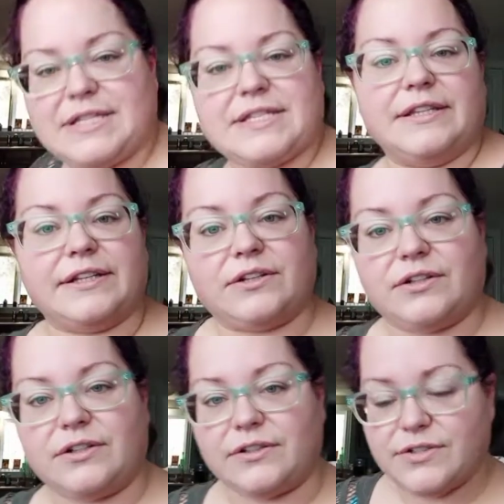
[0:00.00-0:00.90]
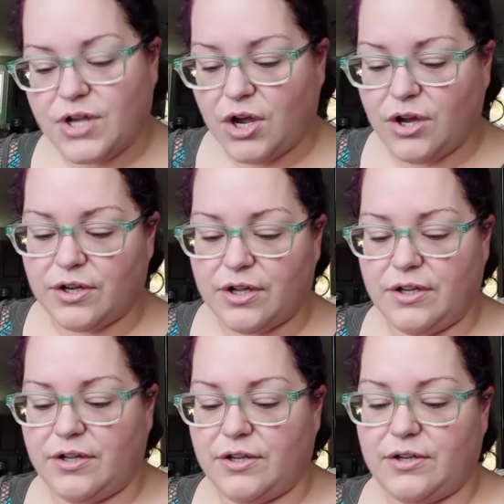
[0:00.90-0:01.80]
little dog
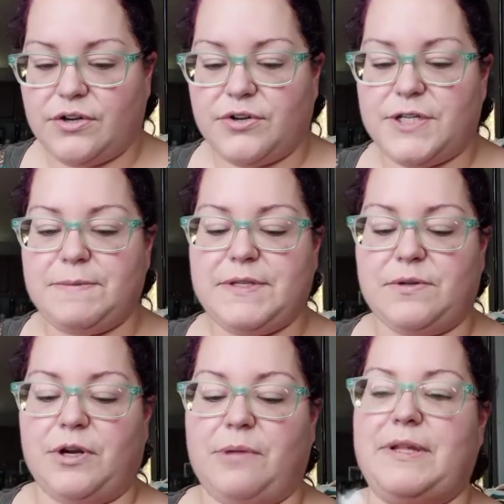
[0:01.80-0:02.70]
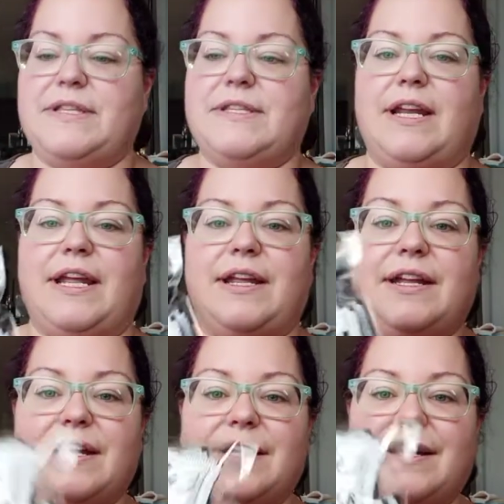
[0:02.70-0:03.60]
Christmas ornaments that I
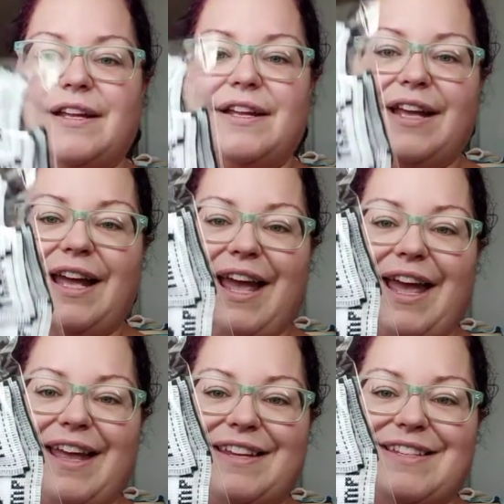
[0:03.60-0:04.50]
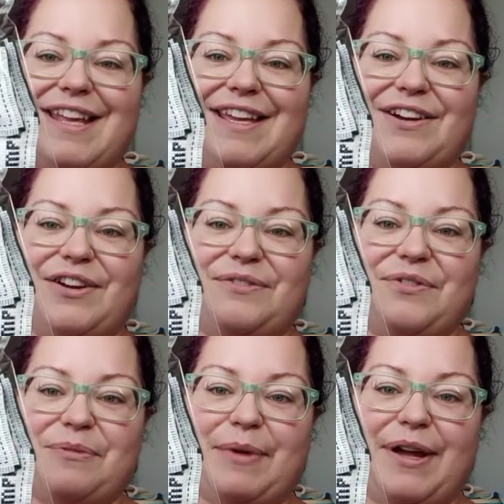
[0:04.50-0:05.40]
had taken on
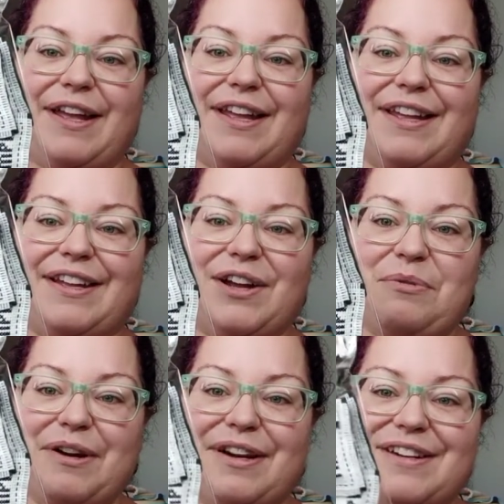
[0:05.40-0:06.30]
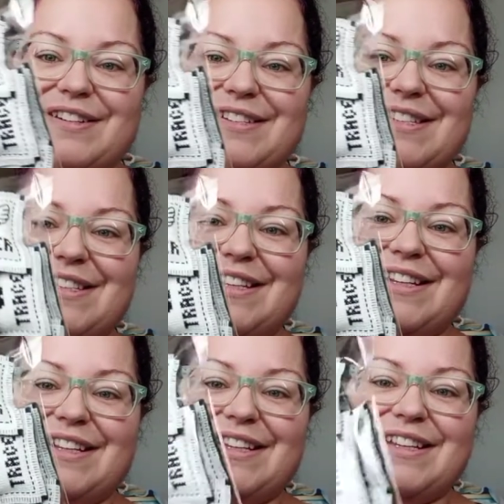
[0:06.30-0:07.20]
for my coworkers.
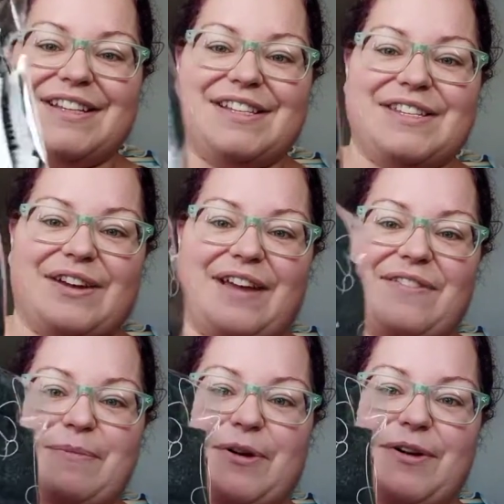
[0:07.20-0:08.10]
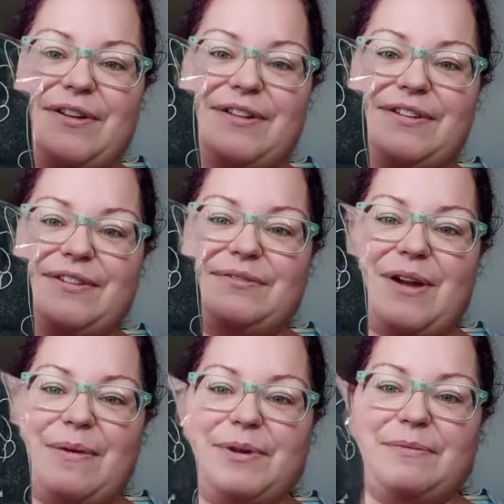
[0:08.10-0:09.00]
So I have them all
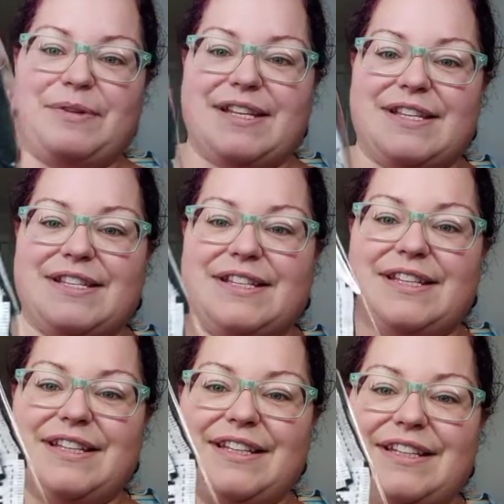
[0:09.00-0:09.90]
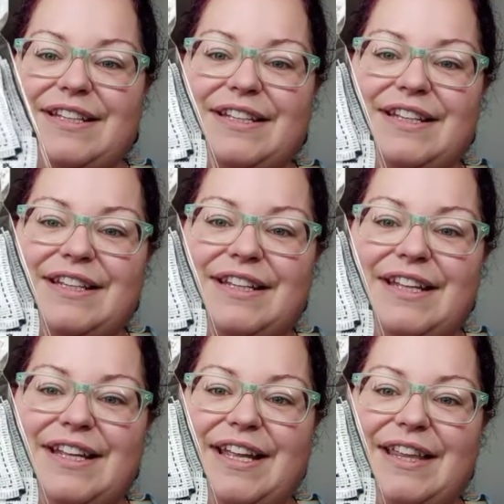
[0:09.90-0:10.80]
wrapped up nicely
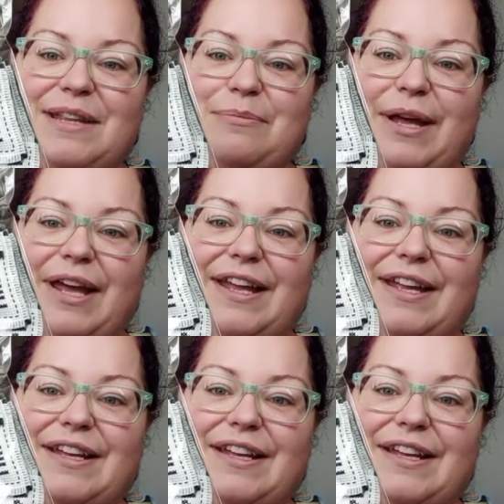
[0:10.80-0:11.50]
in the bag.